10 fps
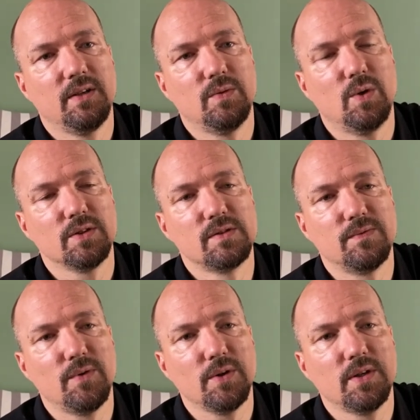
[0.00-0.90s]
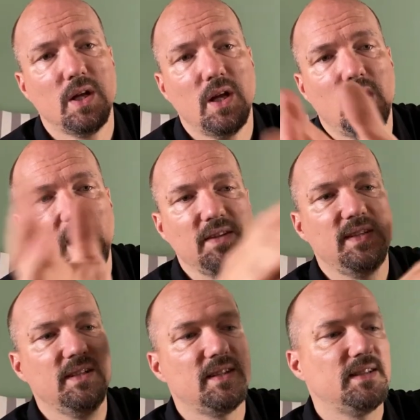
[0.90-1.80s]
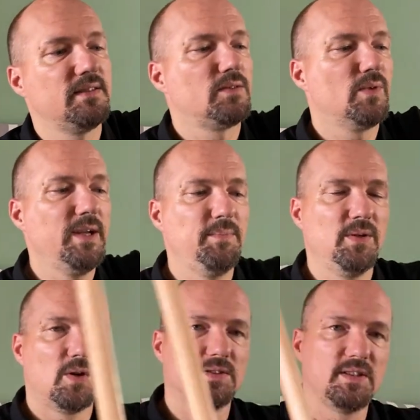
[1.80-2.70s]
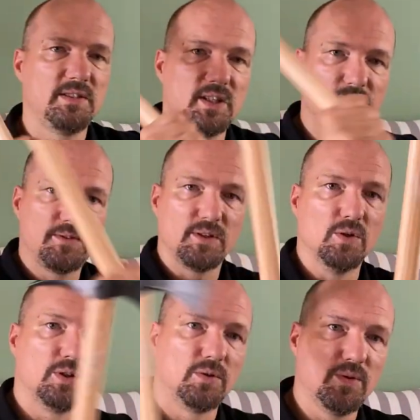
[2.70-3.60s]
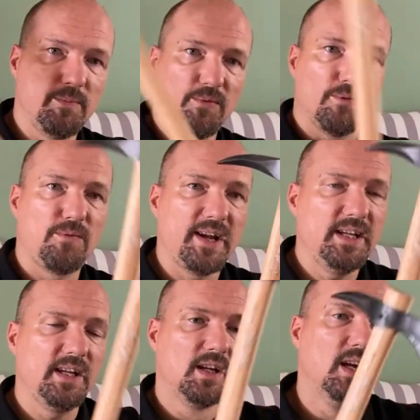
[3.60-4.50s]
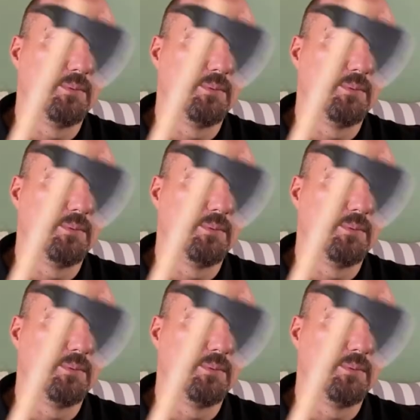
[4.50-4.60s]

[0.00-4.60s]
towards the front. I think that is great because this gives good grip for fighting,